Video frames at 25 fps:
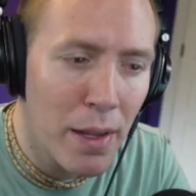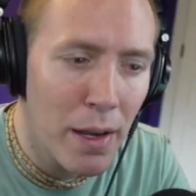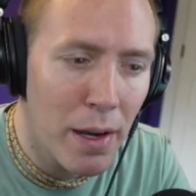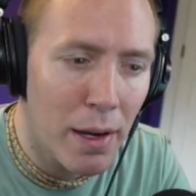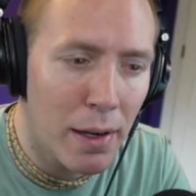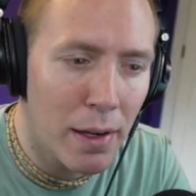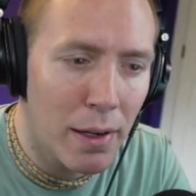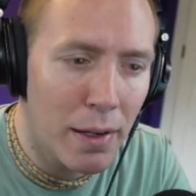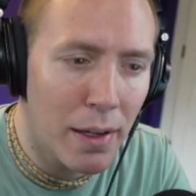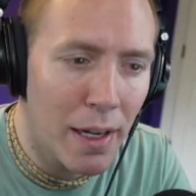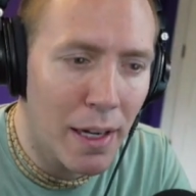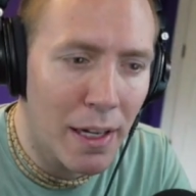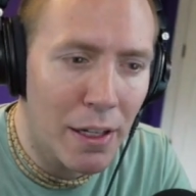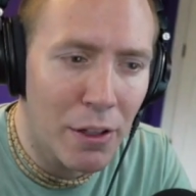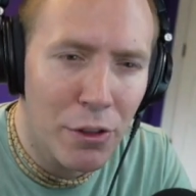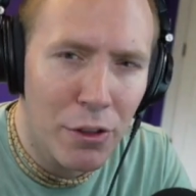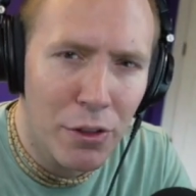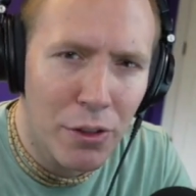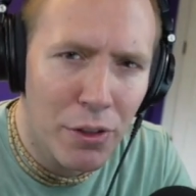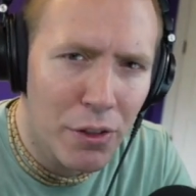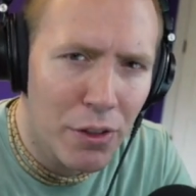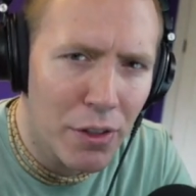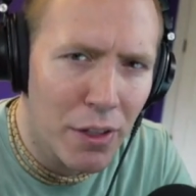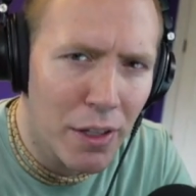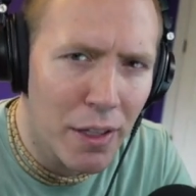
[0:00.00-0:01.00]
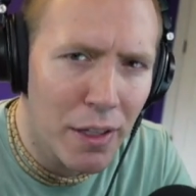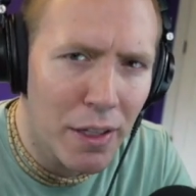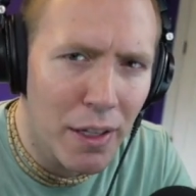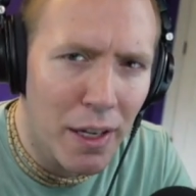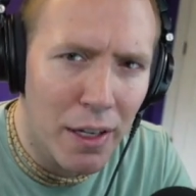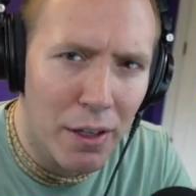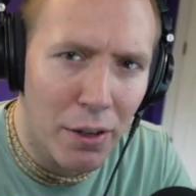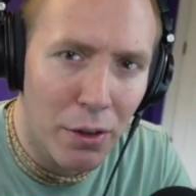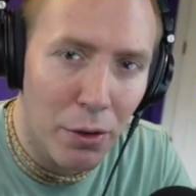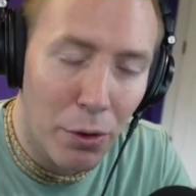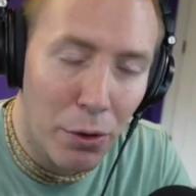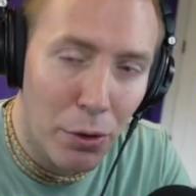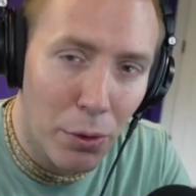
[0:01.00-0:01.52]
uh, agency
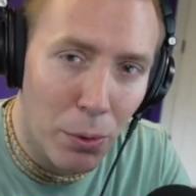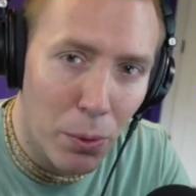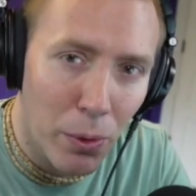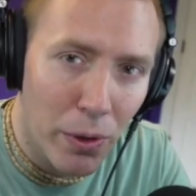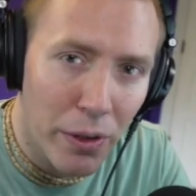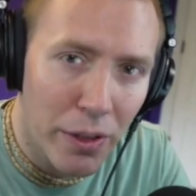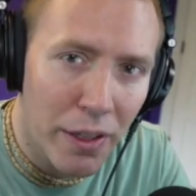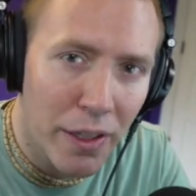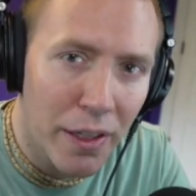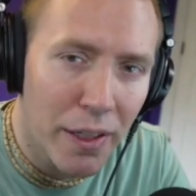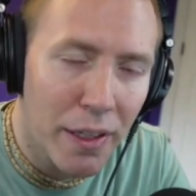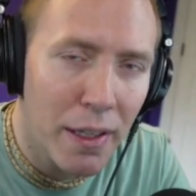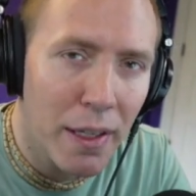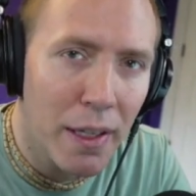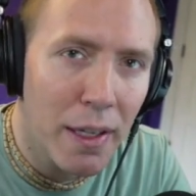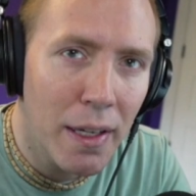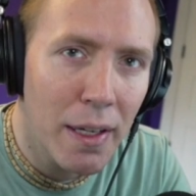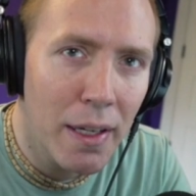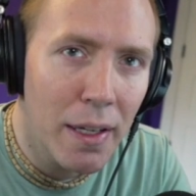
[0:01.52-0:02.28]
and authority,